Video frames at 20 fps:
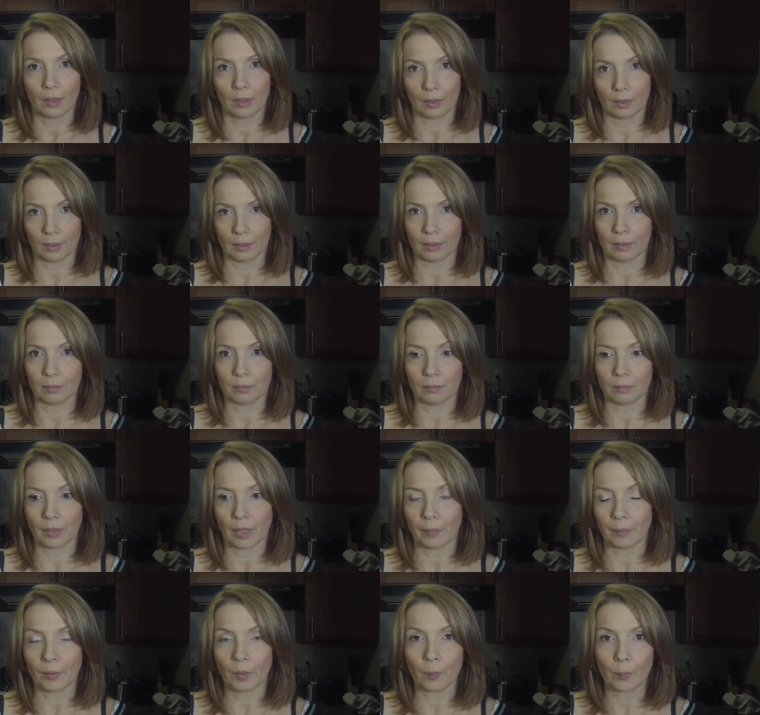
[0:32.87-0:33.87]

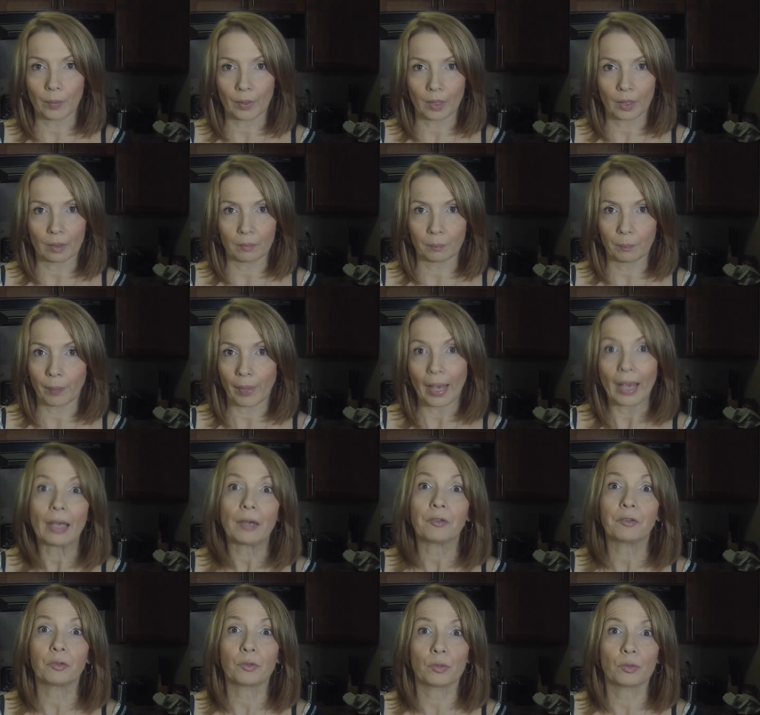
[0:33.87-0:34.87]
I'm not being
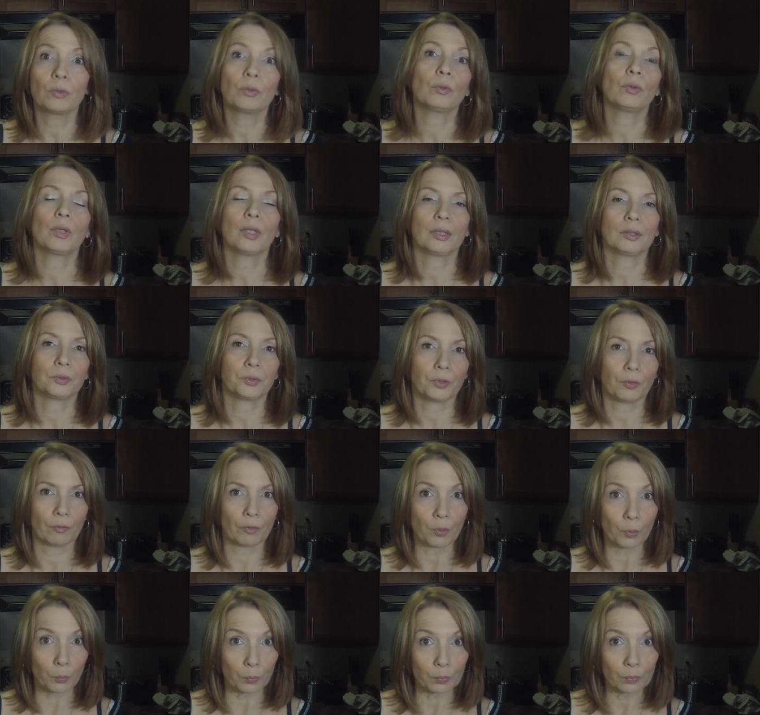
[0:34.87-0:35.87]
paid to do this
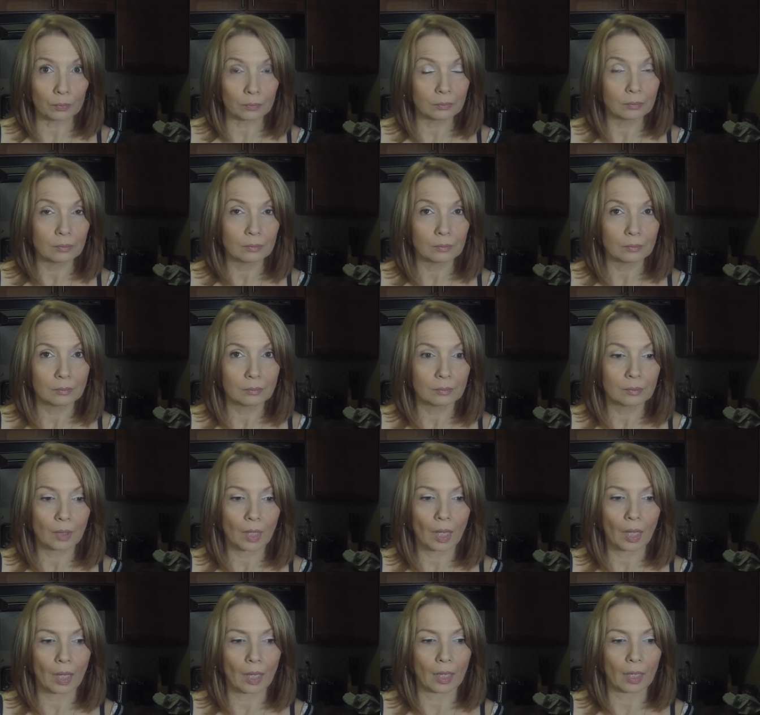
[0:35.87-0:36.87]
review,
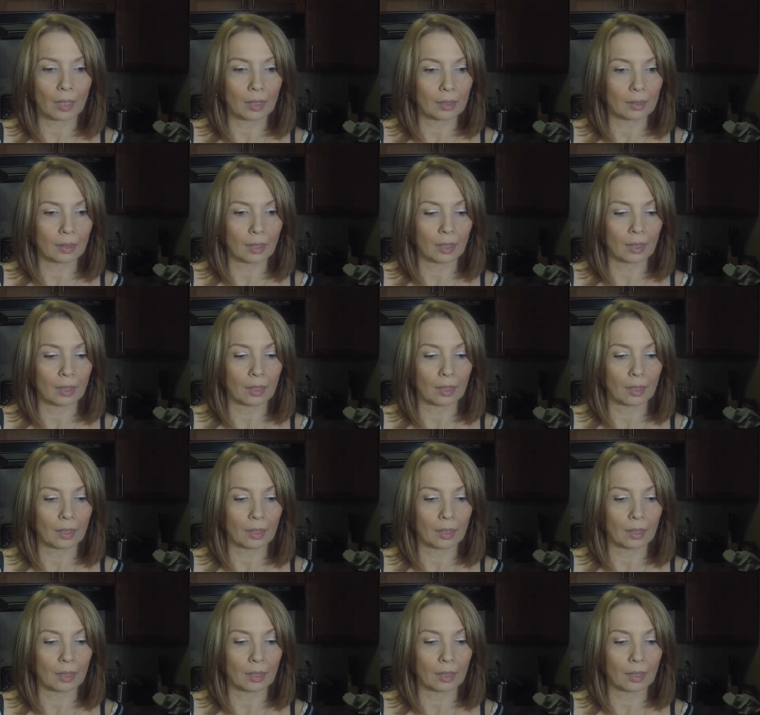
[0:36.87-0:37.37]
and